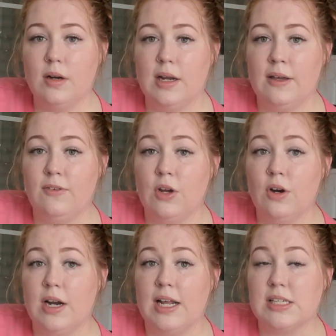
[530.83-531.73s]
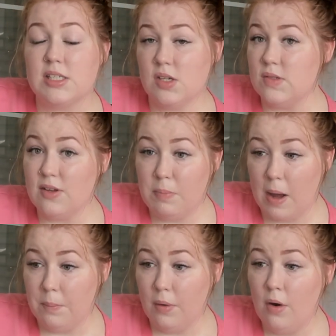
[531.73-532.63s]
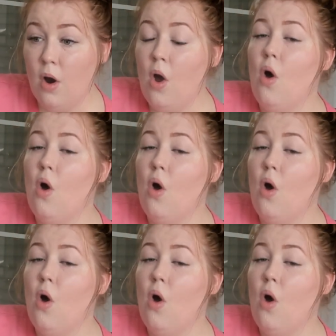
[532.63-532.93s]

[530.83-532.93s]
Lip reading: If you're an exclusive pumper,